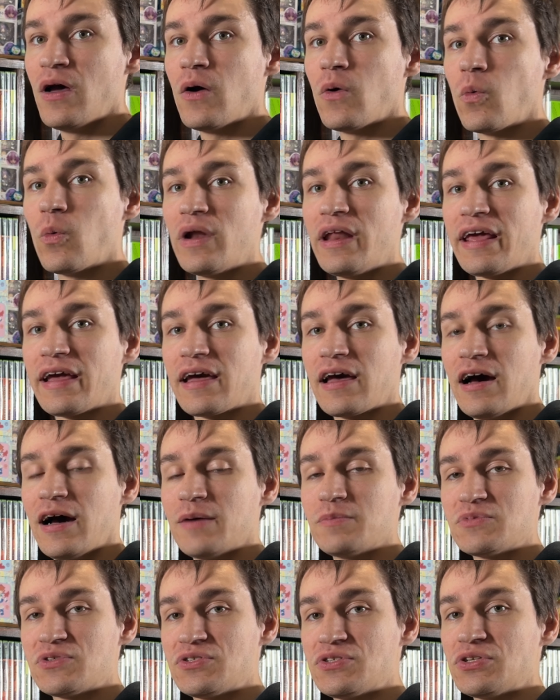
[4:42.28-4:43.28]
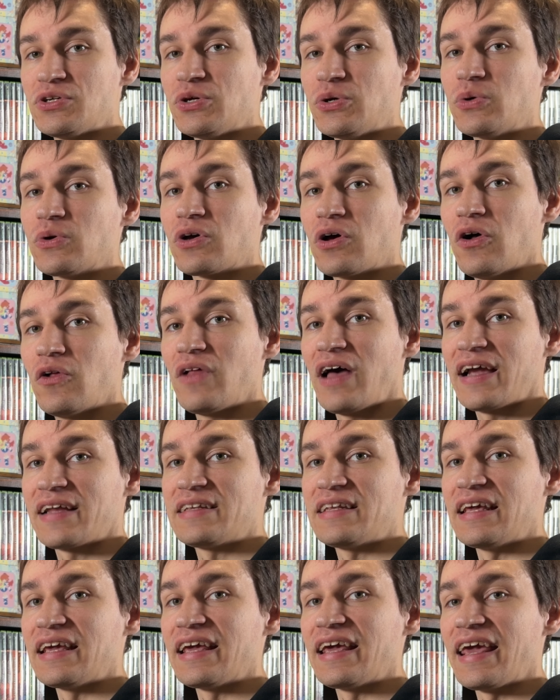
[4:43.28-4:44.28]
when it comes to
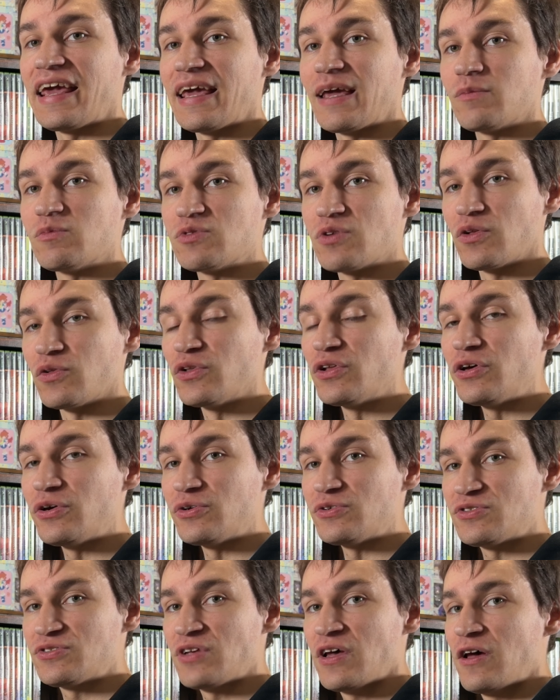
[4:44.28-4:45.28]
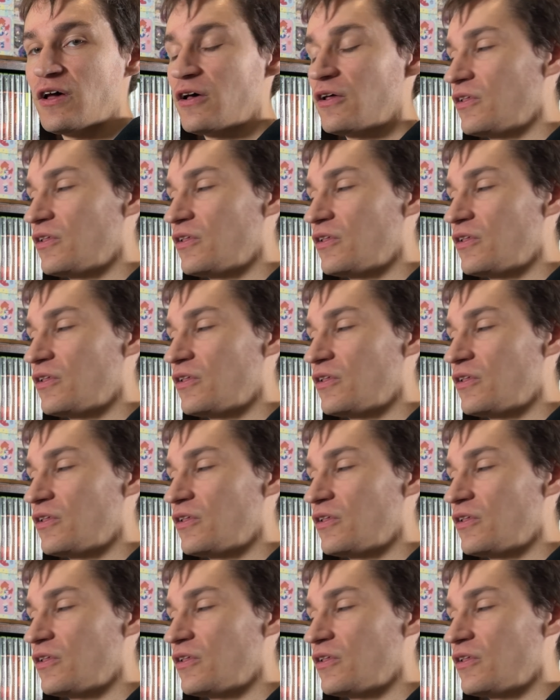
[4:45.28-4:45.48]
collecting games loose,